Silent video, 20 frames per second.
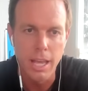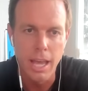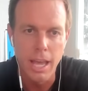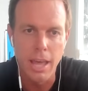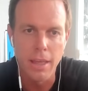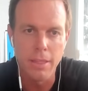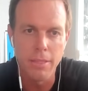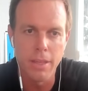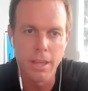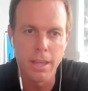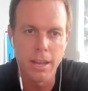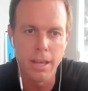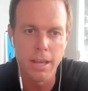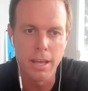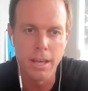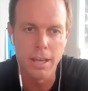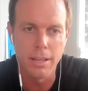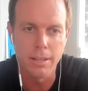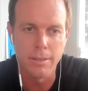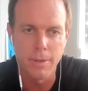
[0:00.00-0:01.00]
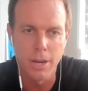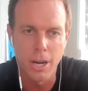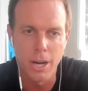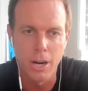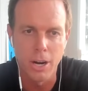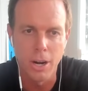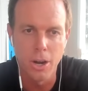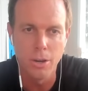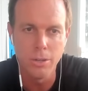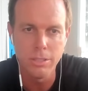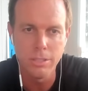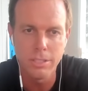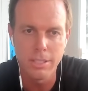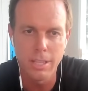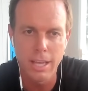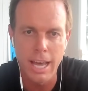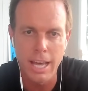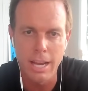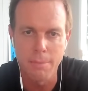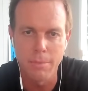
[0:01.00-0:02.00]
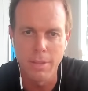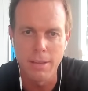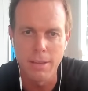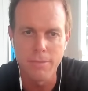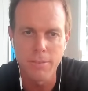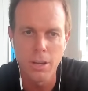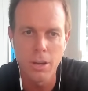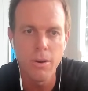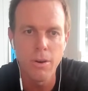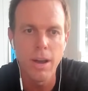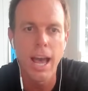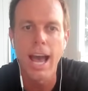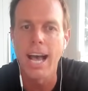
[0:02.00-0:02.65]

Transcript: and then our host, Adam Lefko,